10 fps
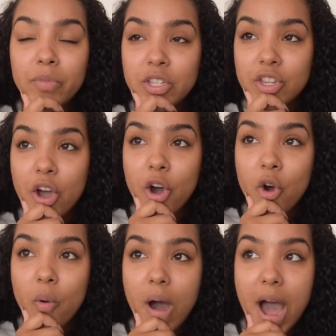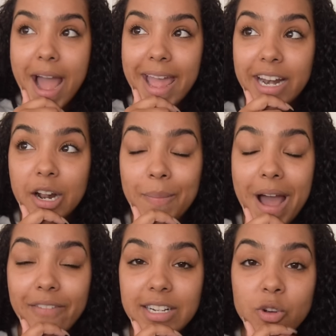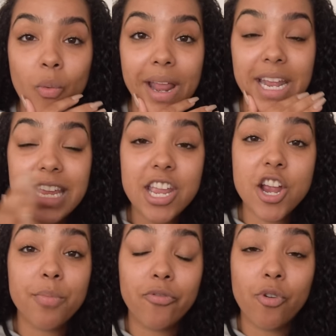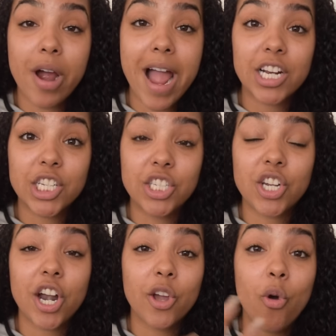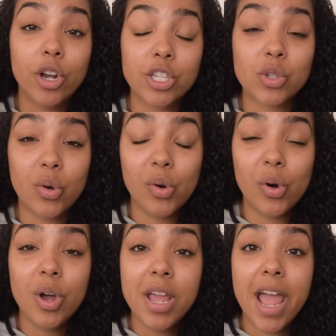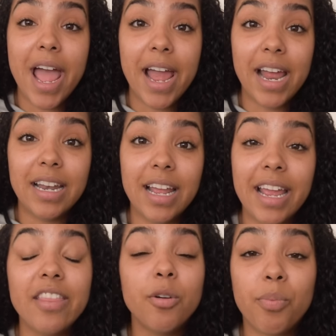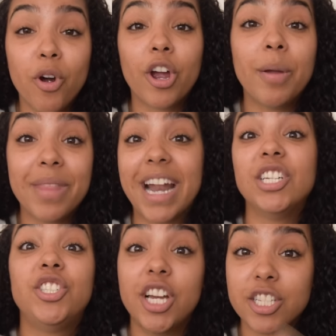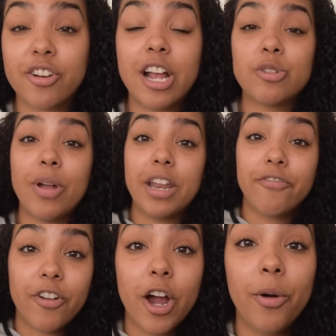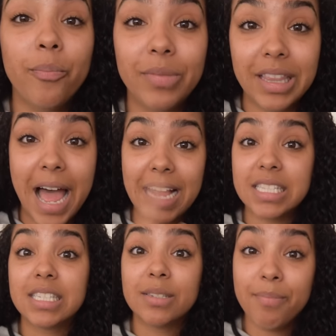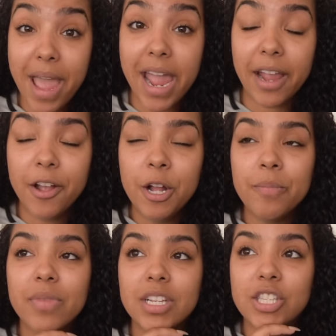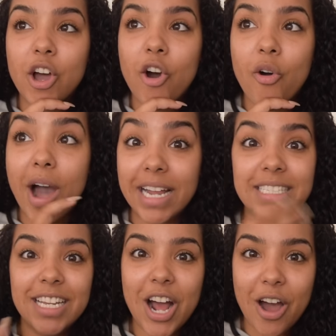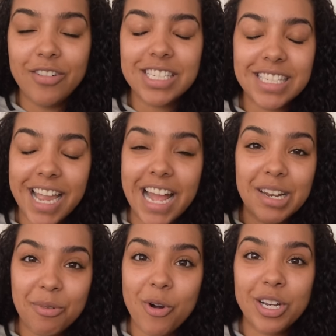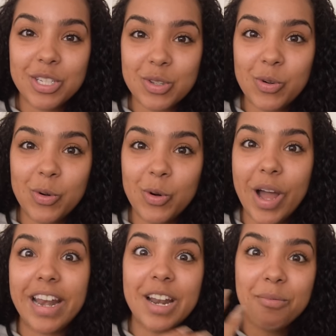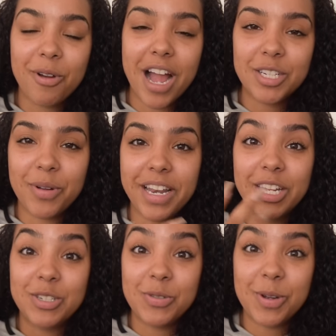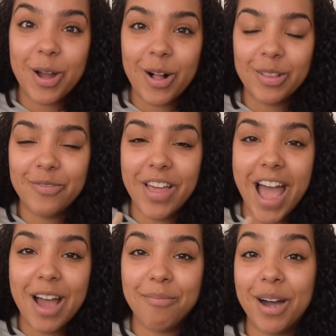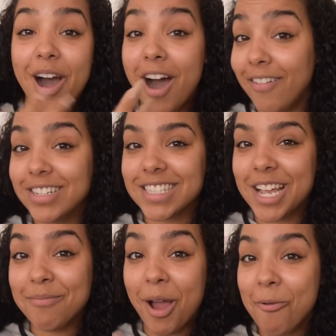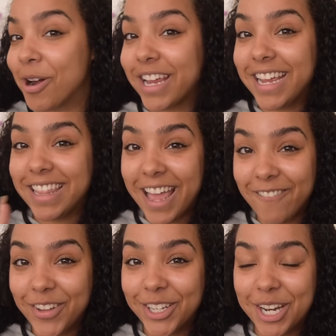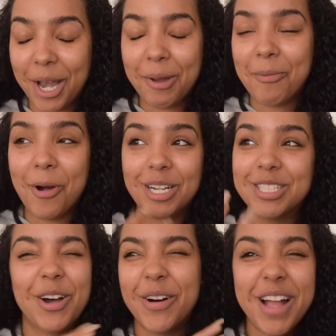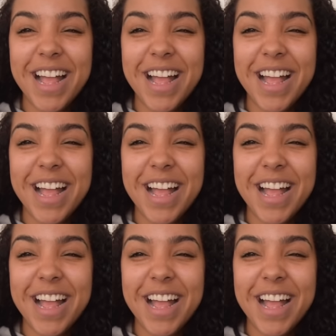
so I ended up having to wait a year before I actually started going to school and in the program that I just graduated from last May. So I did obviously end up going to school, ended up graduating and doing all of that. But obviously I'm not working in that field anymore. So